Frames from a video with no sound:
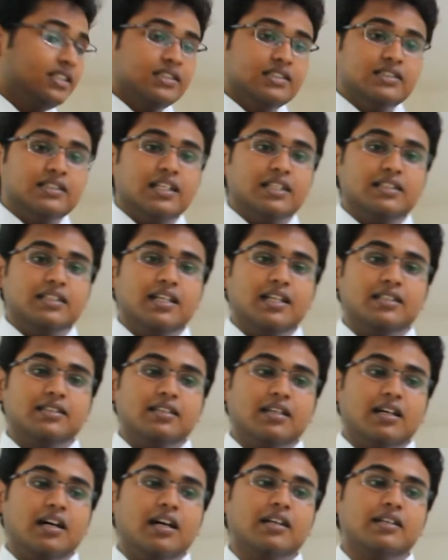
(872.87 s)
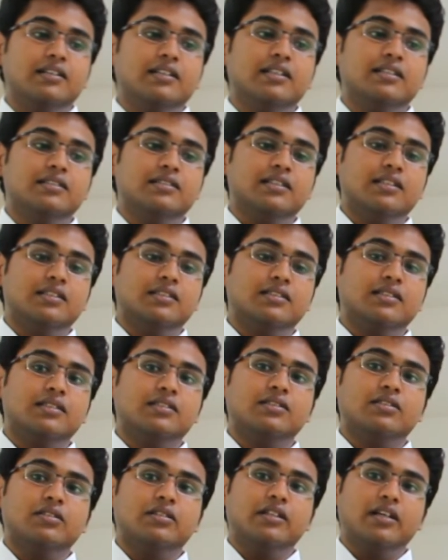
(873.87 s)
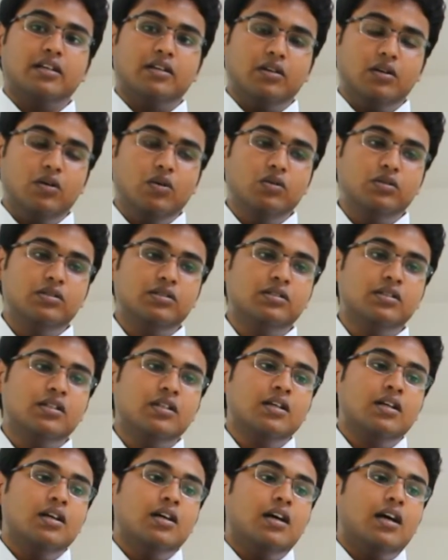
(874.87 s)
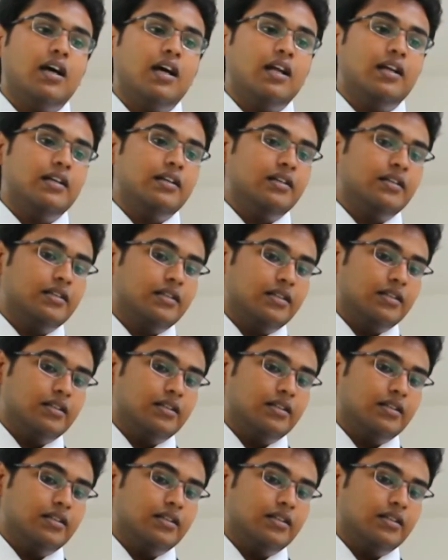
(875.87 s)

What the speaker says: such as heart rate sensors on their clothes and